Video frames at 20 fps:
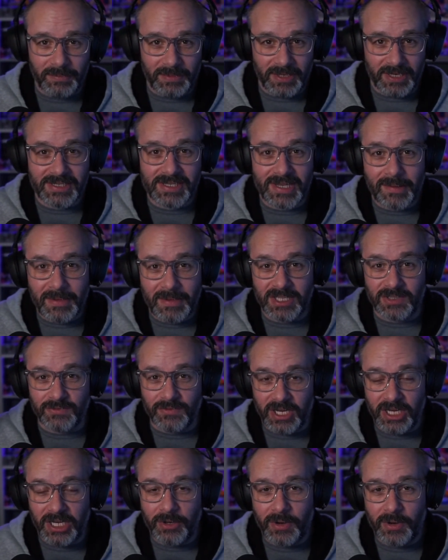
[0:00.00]
because that makes
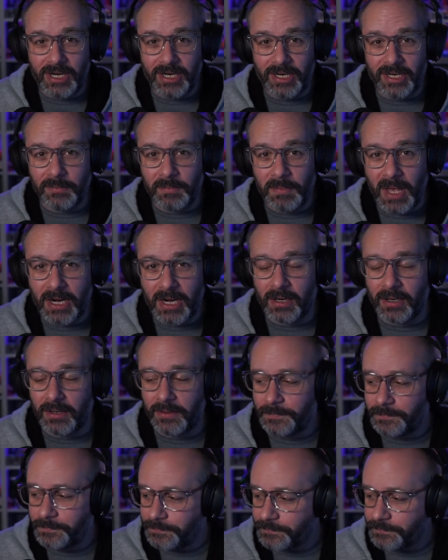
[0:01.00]
video editing better.